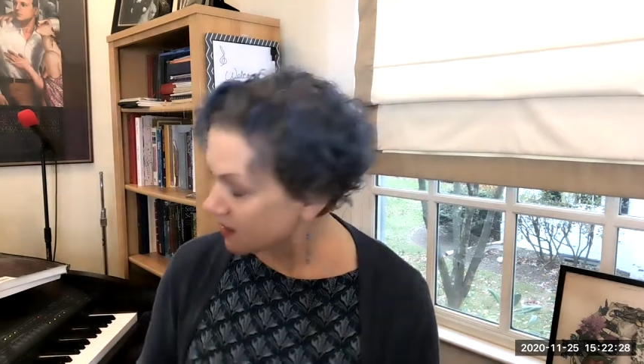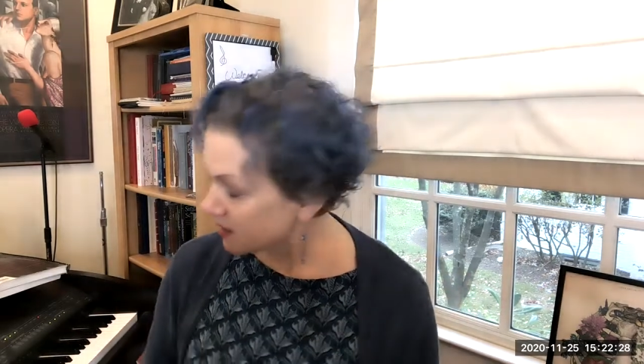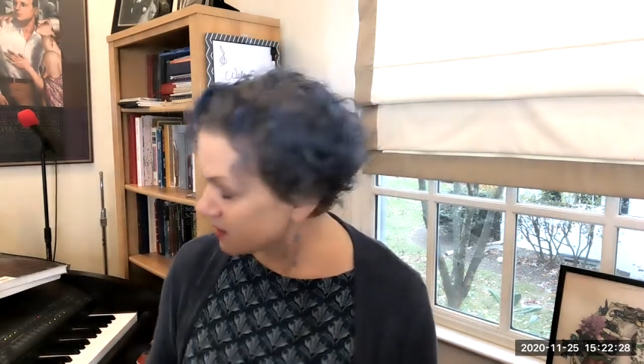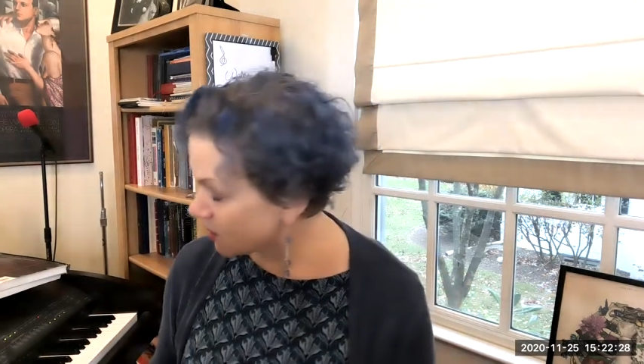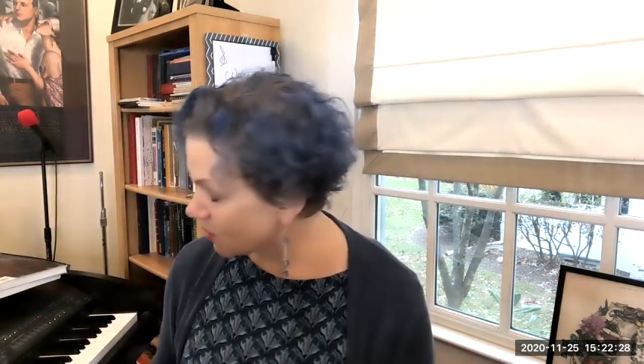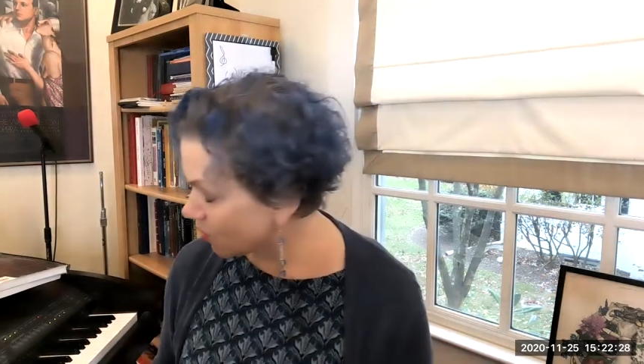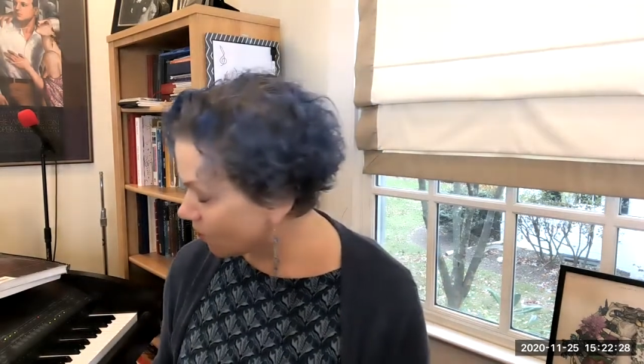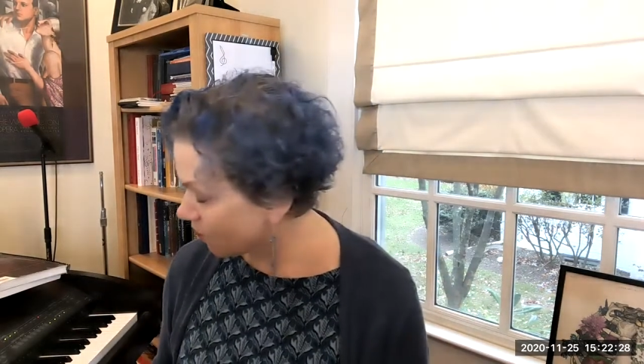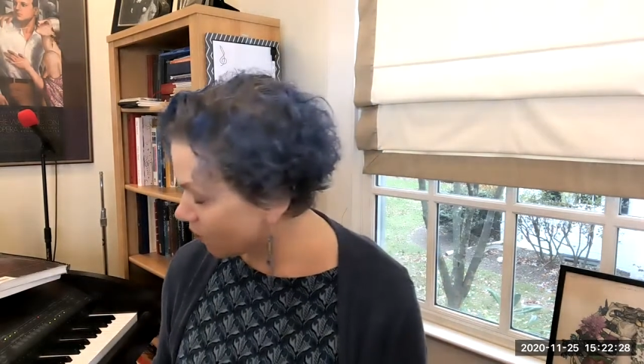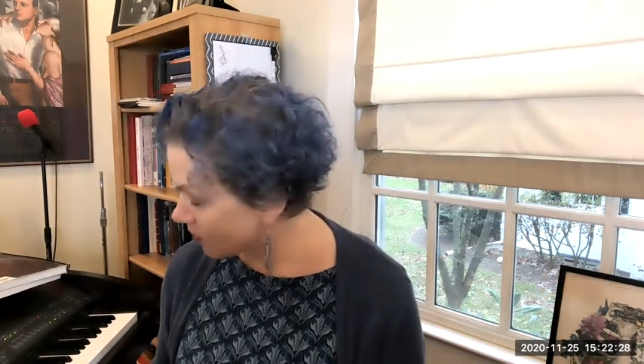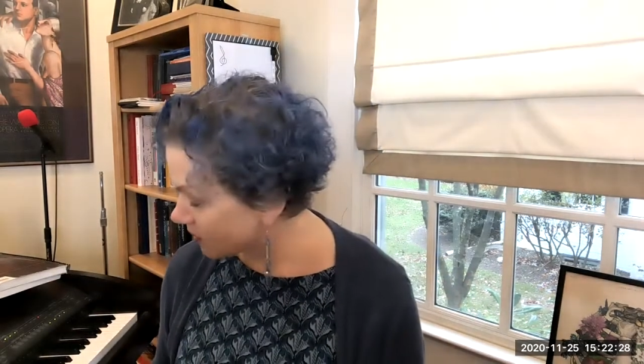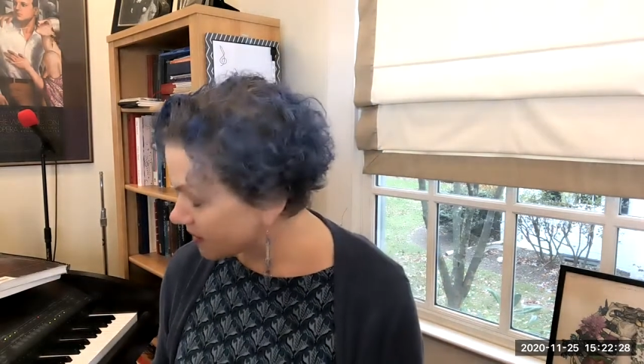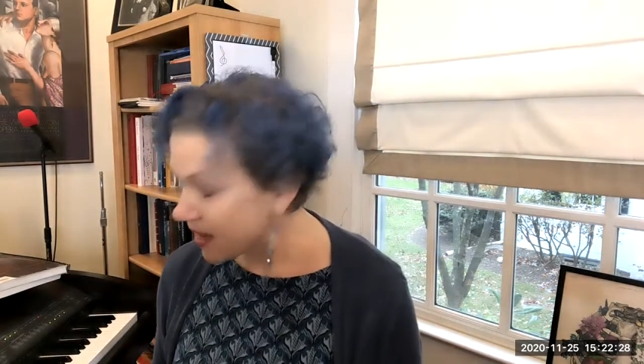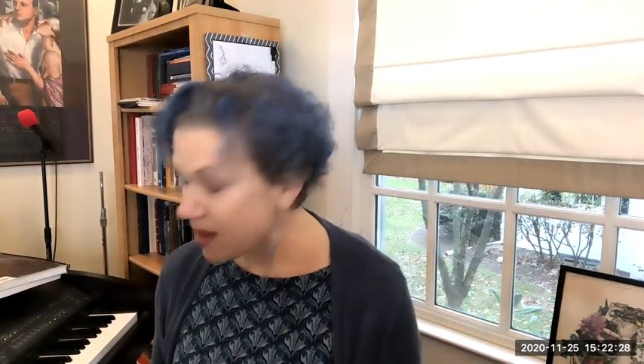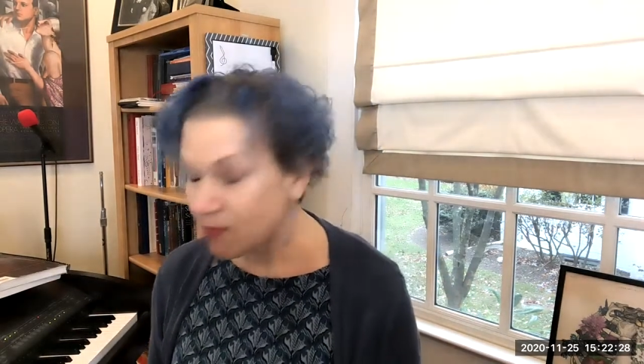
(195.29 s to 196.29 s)
So for
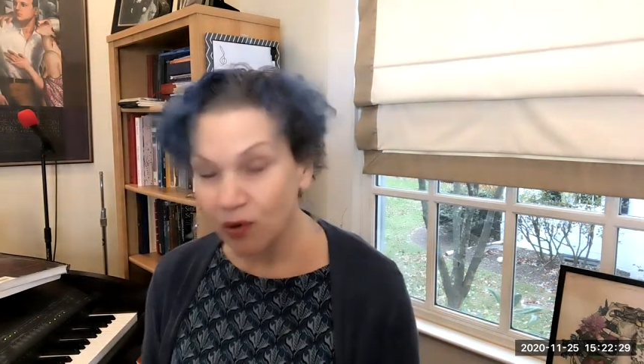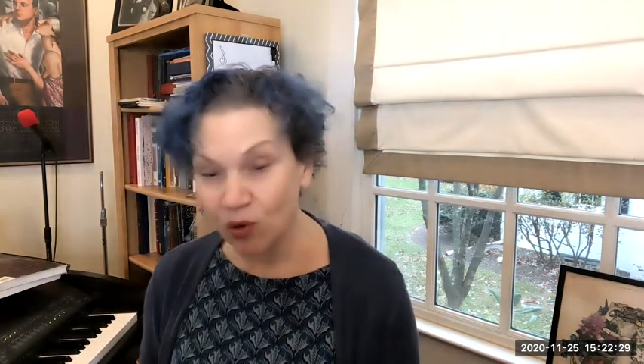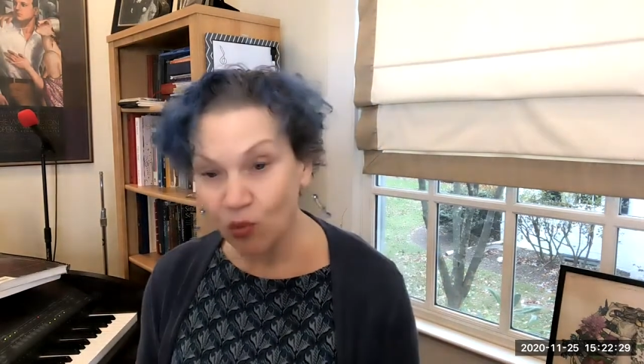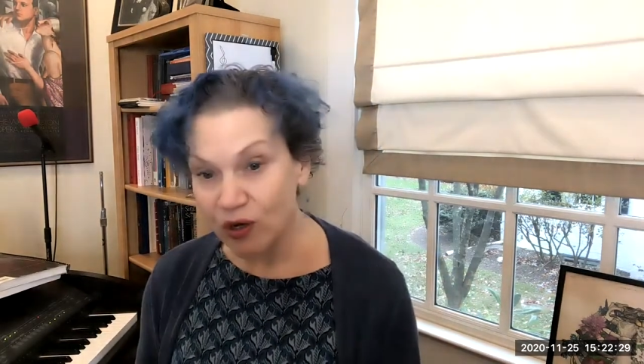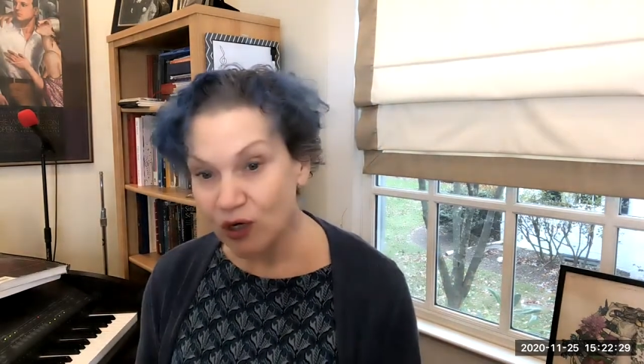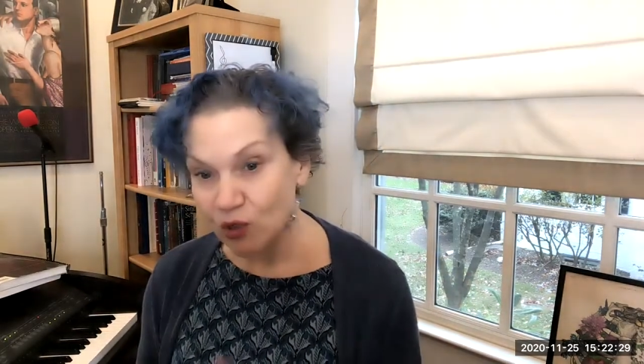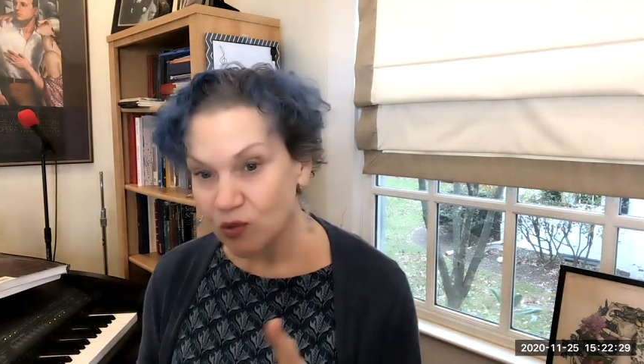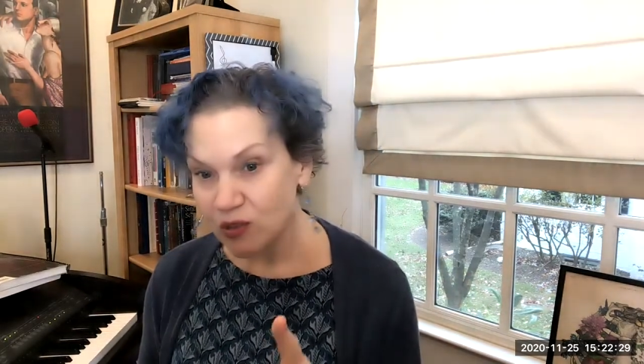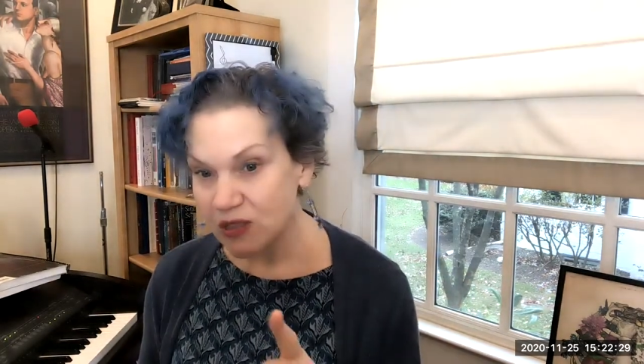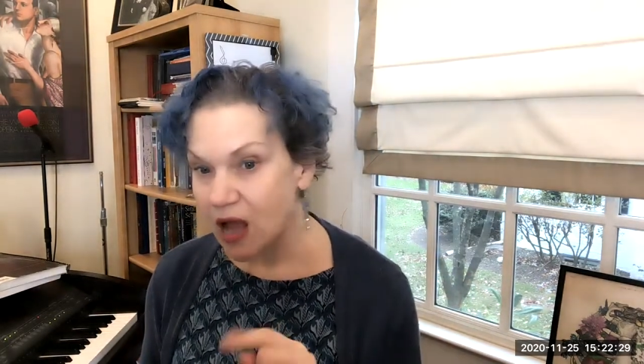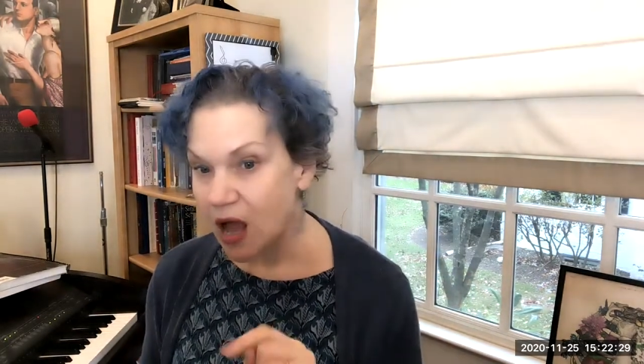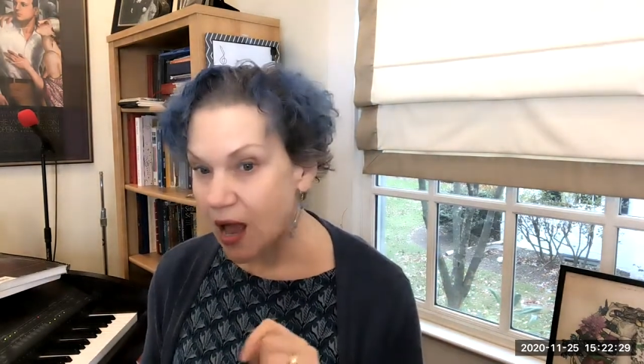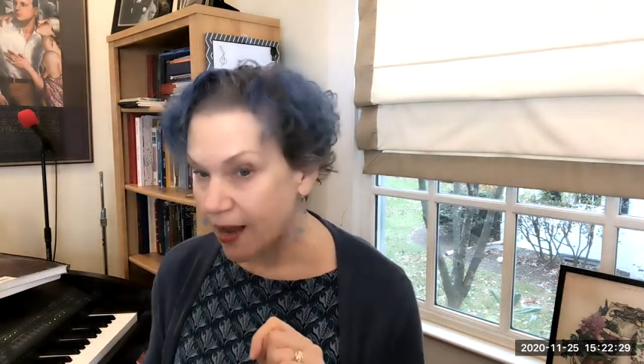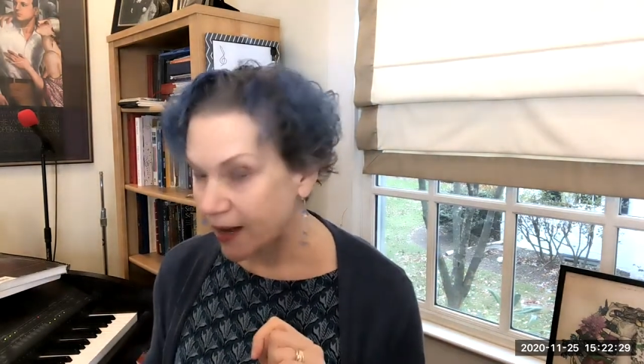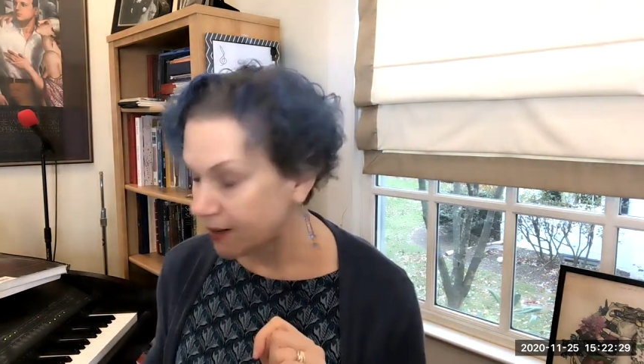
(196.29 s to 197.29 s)
example, when you
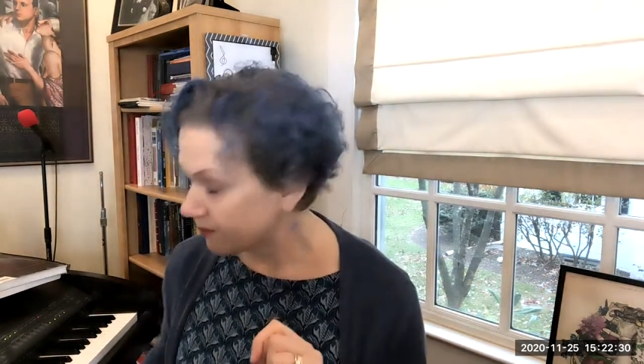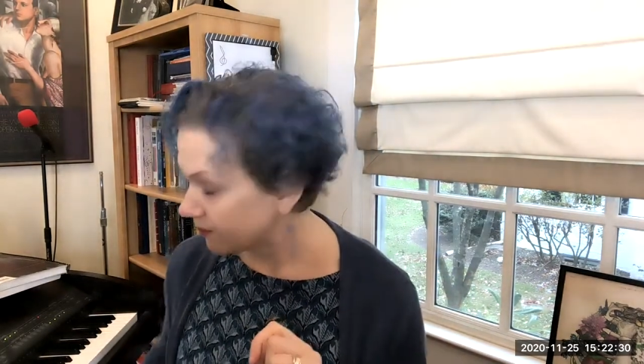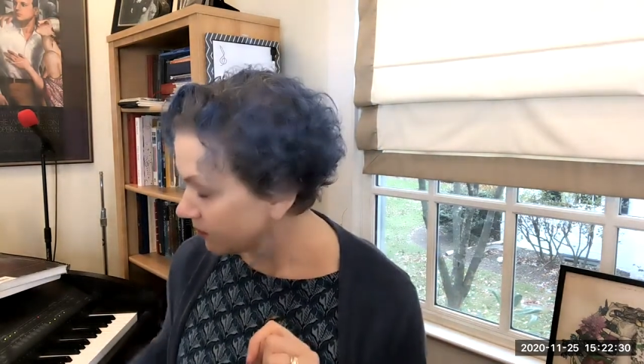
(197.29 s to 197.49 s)
sigh,